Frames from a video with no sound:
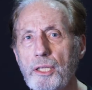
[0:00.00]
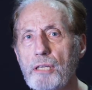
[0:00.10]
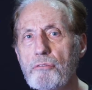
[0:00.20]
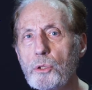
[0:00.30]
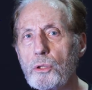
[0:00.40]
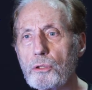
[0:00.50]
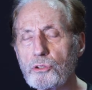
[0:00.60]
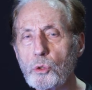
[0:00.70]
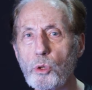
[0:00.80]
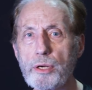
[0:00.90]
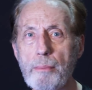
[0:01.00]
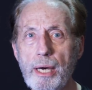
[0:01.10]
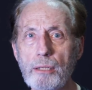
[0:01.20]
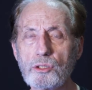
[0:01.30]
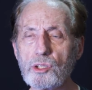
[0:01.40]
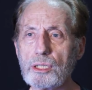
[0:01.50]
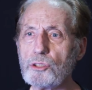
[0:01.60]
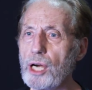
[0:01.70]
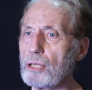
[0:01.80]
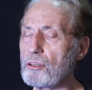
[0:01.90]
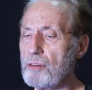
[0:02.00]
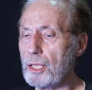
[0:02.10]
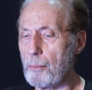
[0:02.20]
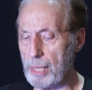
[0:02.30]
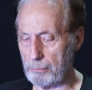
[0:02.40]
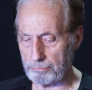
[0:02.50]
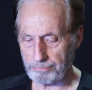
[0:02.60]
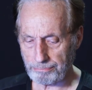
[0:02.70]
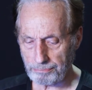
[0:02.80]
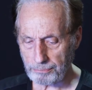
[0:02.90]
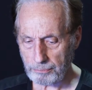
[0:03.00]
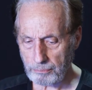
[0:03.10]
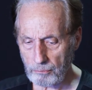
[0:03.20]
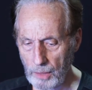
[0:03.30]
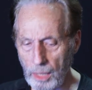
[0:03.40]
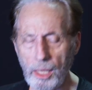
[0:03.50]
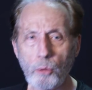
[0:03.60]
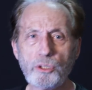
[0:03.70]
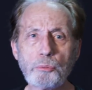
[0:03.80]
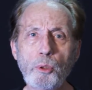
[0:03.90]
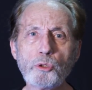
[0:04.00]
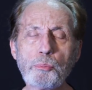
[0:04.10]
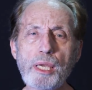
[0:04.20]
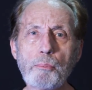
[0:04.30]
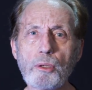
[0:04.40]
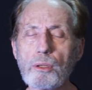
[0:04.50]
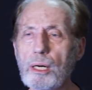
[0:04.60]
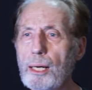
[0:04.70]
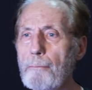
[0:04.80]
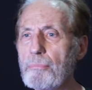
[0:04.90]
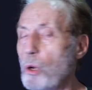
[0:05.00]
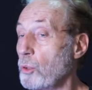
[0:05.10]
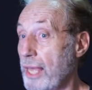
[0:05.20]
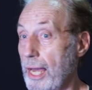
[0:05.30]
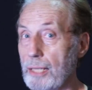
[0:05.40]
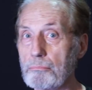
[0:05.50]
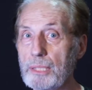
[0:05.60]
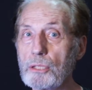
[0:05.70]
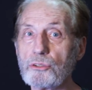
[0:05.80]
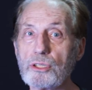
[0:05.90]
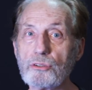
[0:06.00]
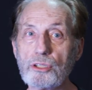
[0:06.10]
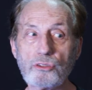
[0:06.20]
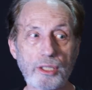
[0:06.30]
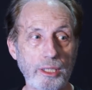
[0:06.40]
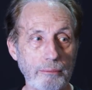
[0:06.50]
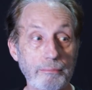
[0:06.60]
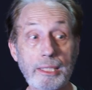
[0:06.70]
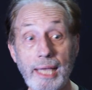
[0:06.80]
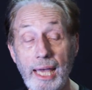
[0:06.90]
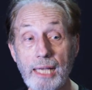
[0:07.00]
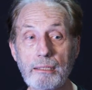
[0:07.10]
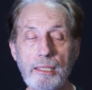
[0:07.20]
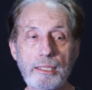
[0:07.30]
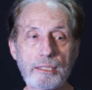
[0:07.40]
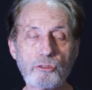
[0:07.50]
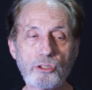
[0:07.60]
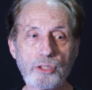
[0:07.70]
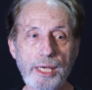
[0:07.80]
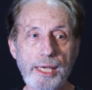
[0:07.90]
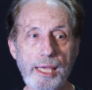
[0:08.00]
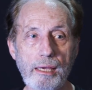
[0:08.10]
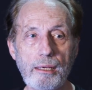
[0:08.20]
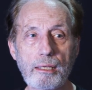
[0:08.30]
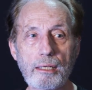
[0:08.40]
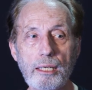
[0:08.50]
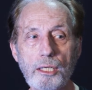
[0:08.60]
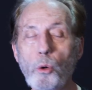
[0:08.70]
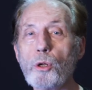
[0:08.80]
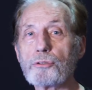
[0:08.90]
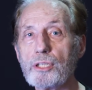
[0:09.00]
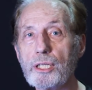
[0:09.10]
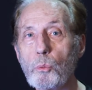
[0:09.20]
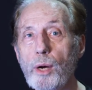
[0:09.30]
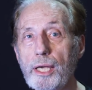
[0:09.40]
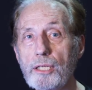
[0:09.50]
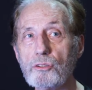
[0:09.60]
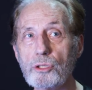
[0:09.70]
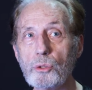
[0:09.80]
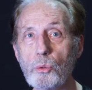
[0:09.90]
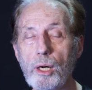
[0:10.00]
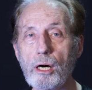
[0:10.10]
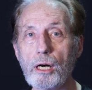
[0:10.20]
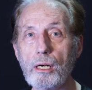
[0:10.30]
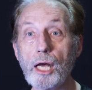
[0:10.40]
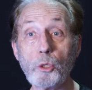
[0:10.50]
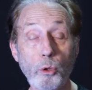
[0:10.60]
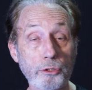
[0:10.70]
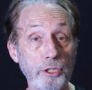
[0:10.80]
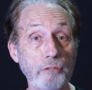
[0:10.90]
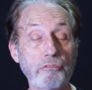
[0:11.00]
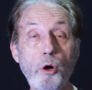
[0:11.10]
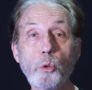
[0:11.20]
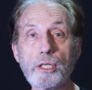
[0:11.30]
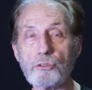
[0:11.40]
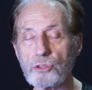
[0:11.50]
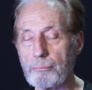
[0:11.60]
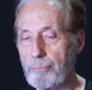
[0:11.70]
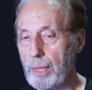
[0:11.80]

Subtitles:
give you a little story about child development, which most people don't get, because this is, again, this is an alternate way to, an alternate focus.